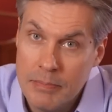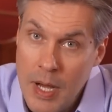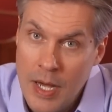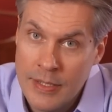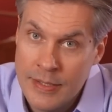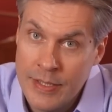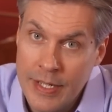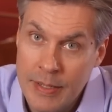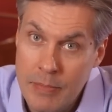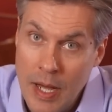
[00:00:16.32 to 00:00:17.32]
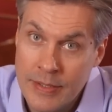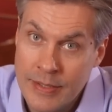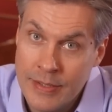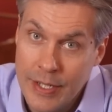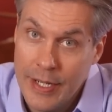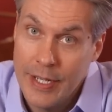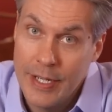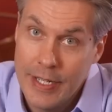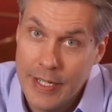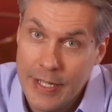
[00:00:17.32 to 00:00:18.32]
Maundy,
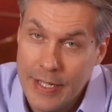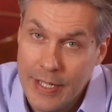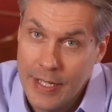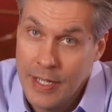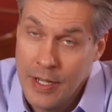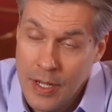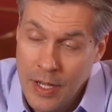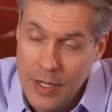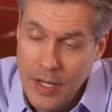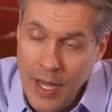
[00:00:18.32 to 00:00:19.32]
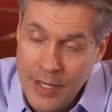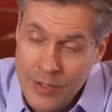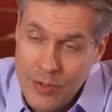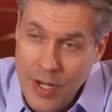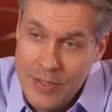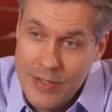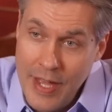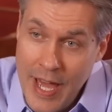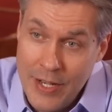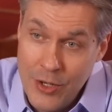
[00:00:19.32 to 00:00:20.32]
Maundy, can trust
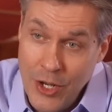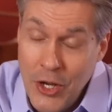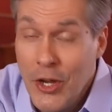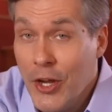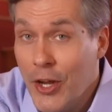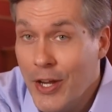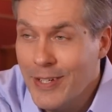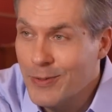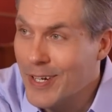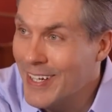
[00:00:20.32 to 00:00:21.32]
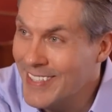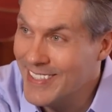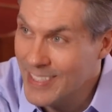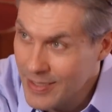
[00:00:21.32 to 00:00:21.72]
that day, right?